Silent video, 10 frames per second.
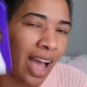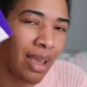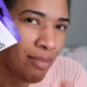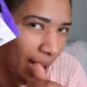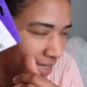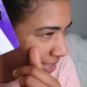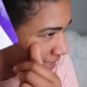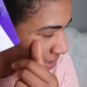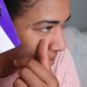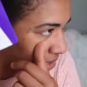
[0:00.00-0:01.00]
I imagine
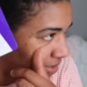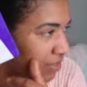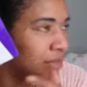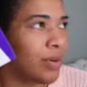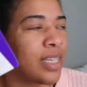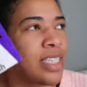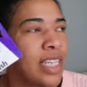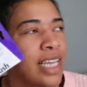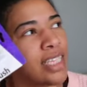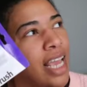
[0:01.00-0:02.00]
this could be good if you wanted to
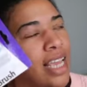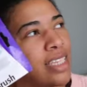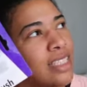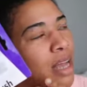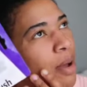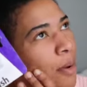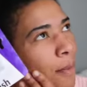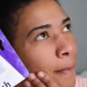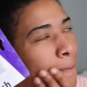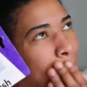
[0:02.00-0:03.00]
like take
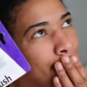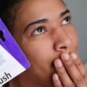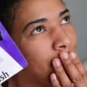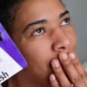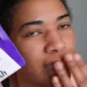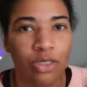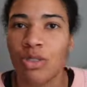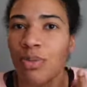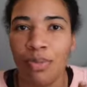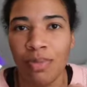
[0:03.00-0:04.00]
some, like do
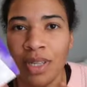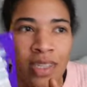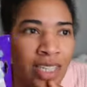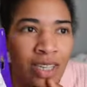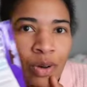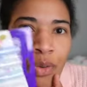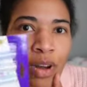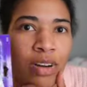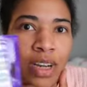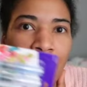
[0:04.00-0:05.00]
some
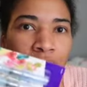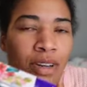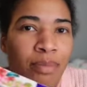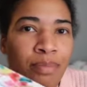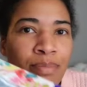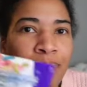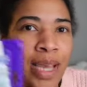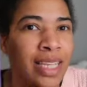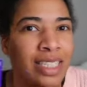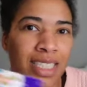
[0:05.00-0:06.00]
watercolor
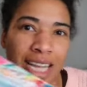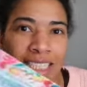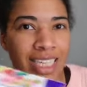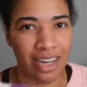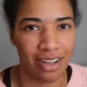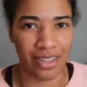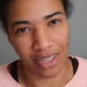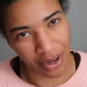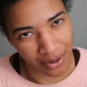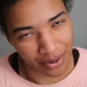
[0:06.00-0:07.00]
paint sketching on the
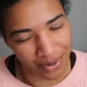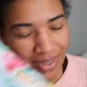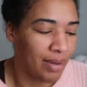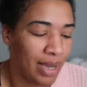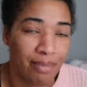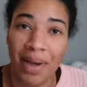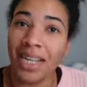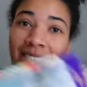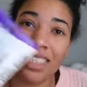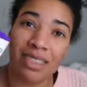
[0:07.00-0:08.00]
go. I
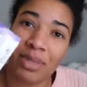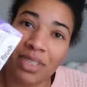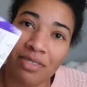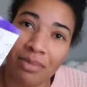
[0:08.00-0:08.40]
imagine it could be good for